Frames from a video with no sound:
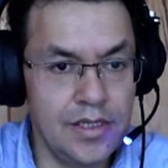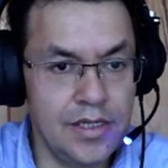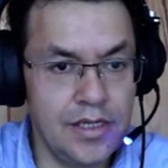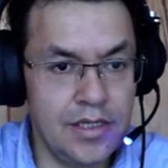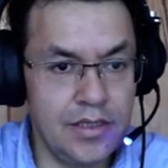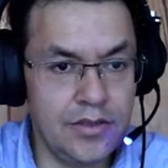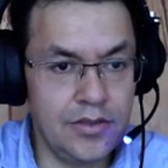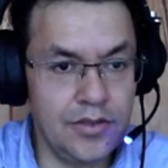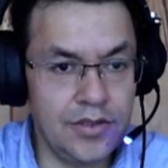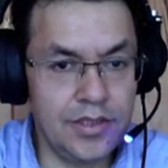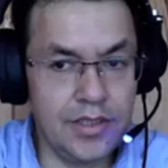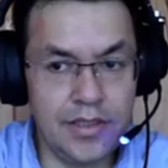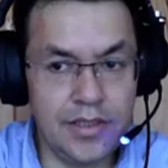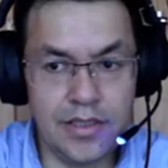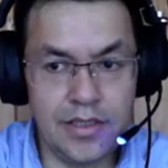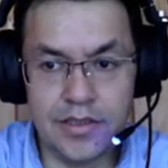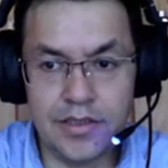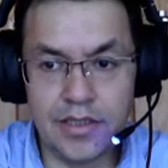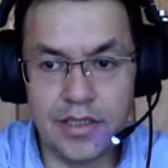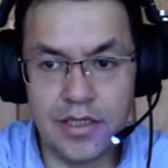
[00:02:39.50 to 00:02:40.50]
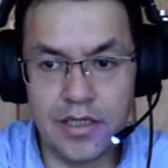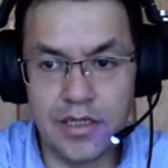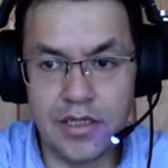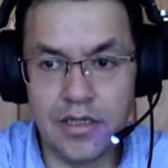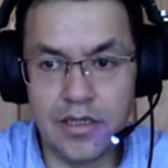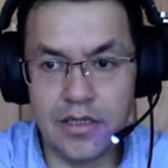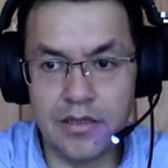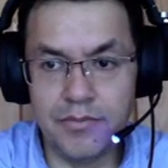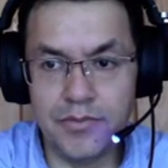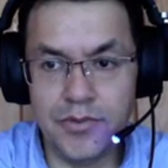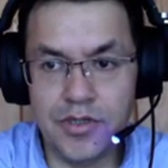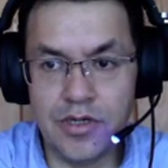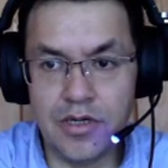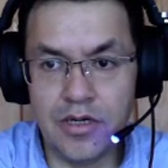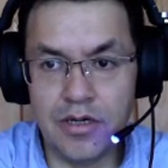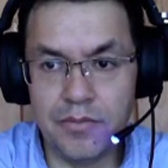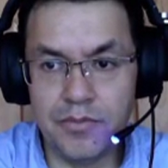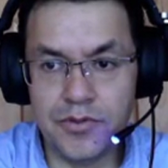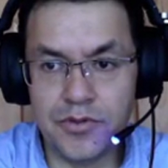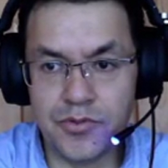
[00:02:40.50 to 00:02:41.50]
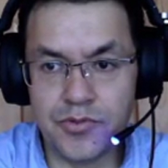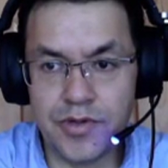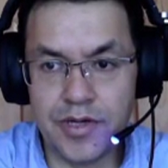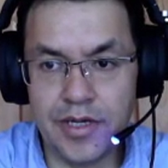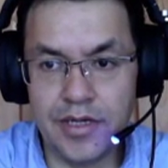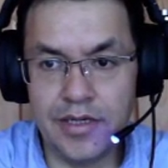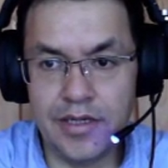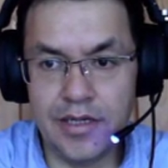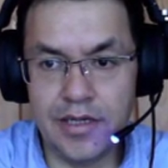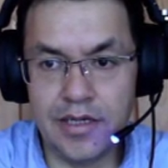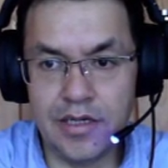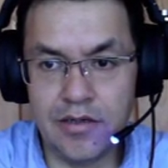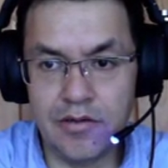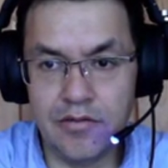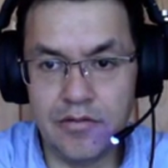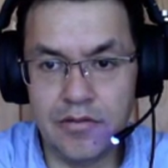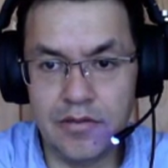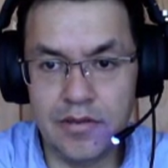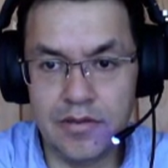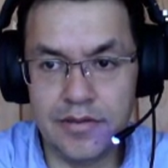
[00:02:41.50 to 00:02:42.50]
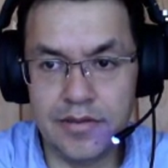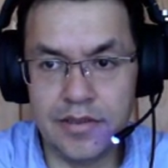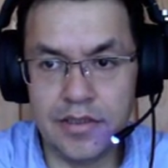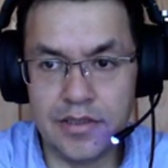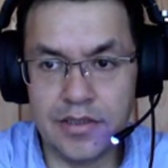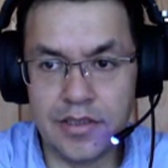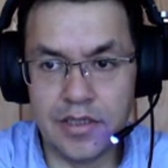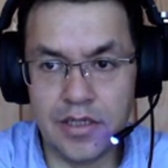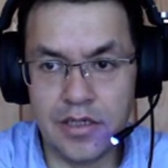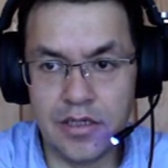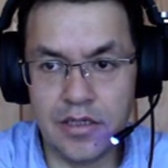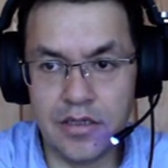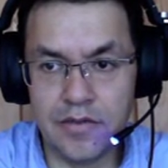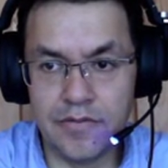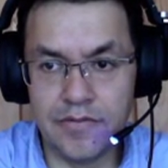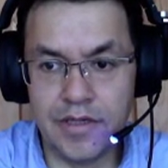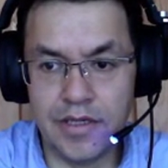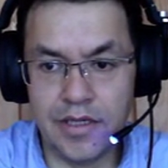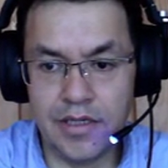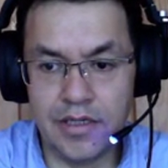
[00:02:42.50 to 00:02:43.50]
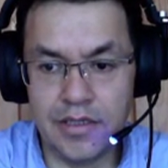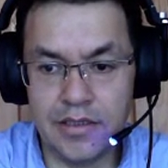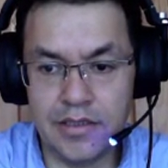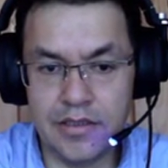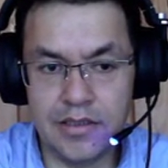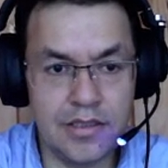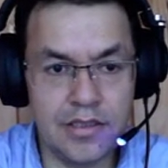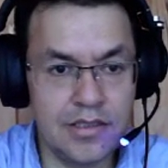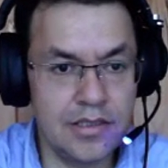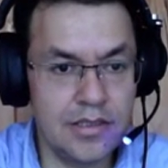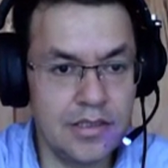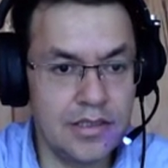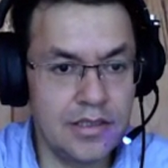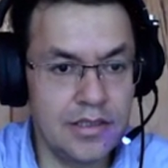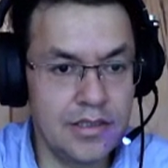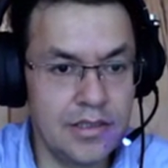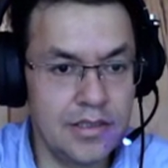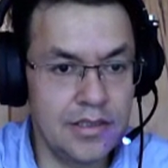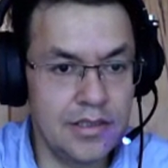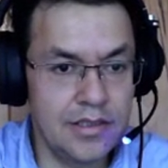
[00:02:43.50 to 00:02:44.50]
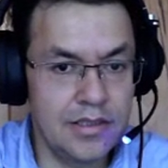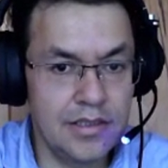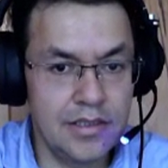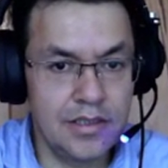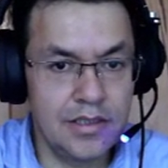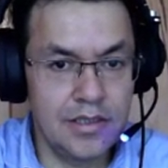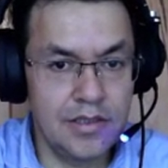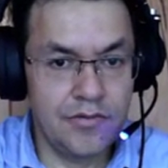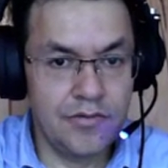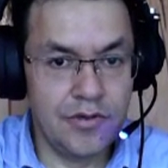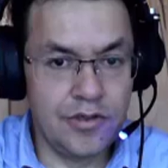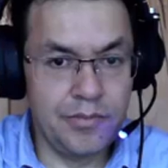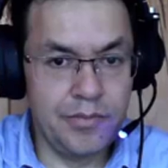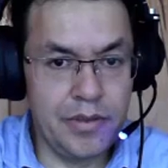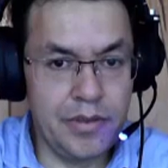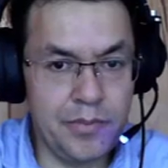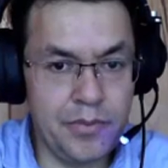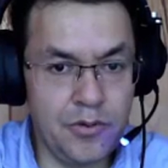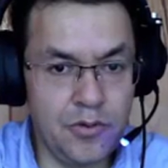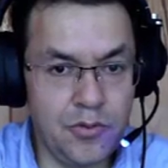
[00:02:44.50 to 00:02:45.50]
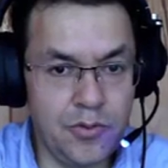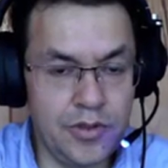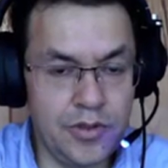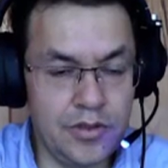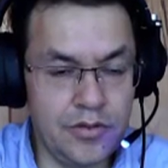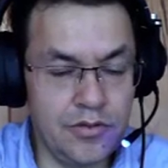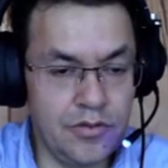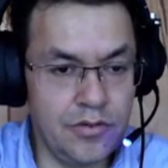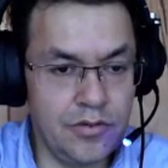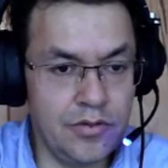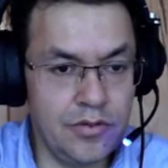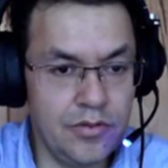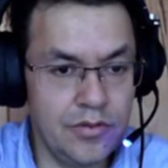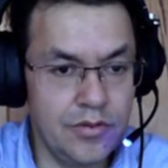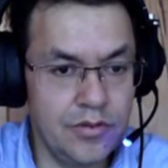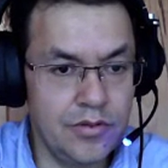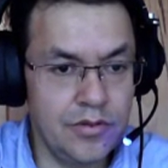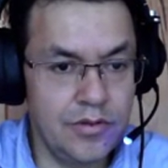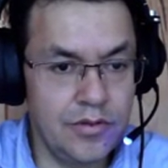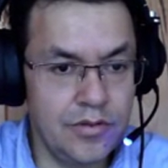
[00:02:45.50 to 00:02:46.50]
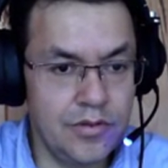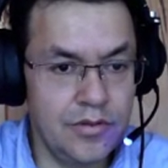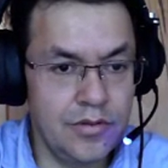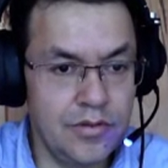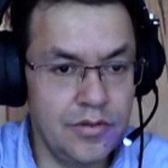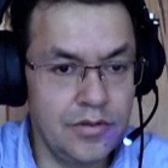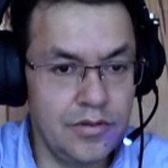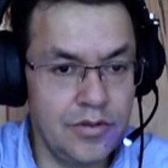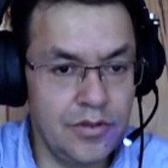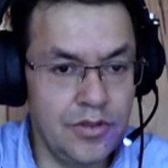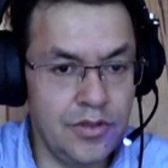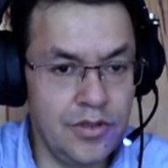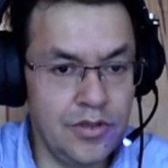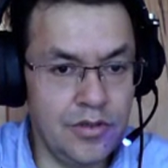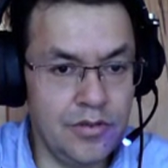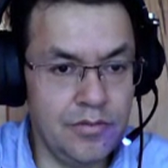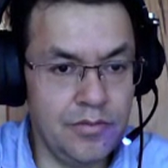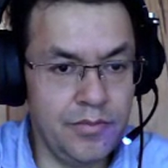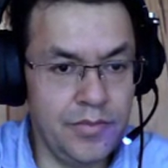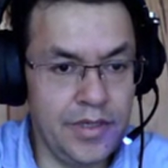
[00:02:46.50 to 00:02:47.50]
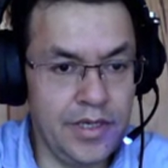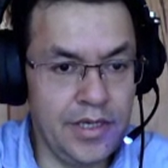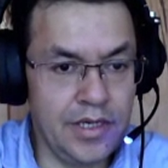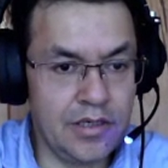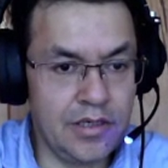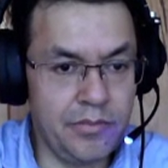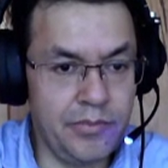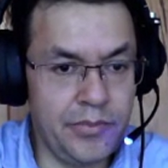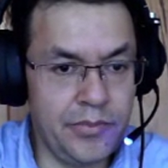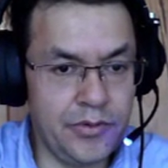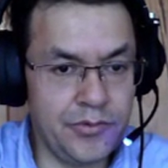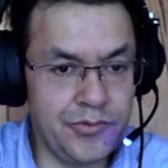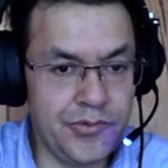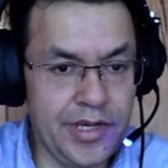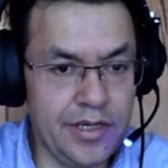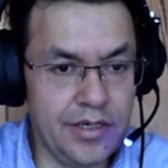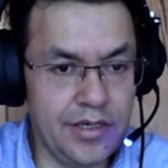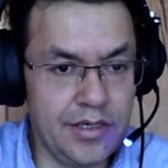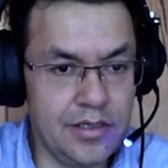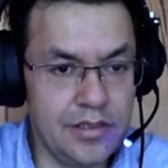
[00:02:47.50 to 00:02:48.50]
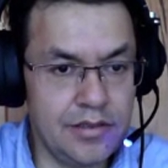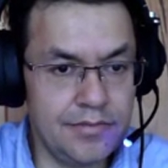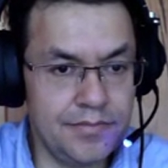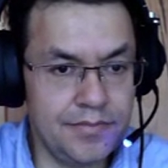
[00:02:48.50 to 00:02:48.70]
and you see there's a lot of jobs right now. There's a lot of gigs for people who want to be a copywriter